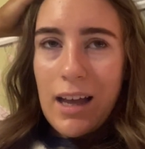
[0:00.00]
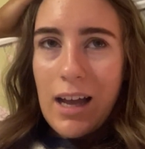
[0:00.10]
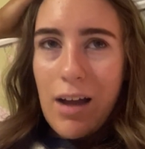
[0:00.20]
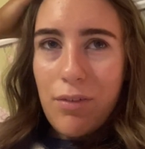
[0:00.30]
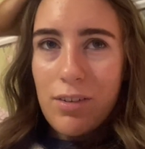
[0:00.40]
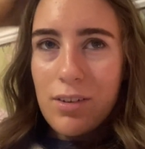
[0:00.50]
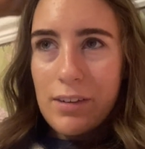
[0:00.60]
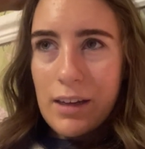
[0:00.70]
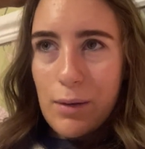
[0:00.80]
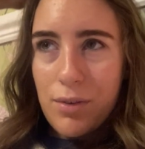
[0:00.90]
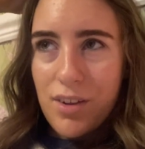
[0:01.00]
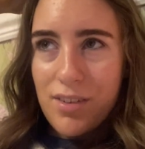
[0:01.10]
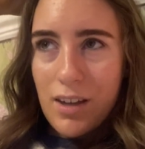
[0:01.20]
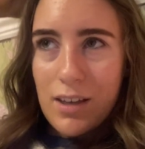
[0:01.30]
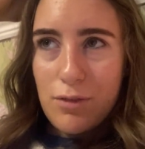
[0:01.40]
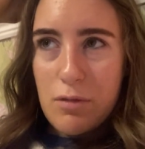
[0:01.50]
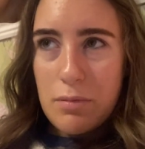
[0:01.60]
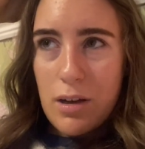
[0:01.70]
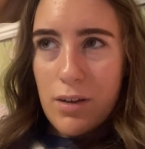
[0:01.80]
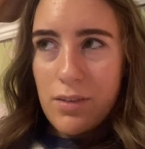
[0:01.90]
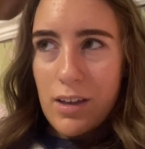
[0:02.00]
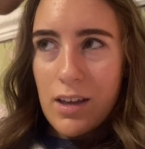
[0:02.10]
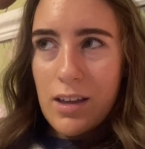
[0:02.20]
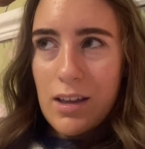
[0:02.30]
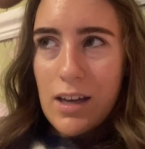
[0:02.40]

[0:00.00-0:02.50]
I think it's because like I was excited for my birthday,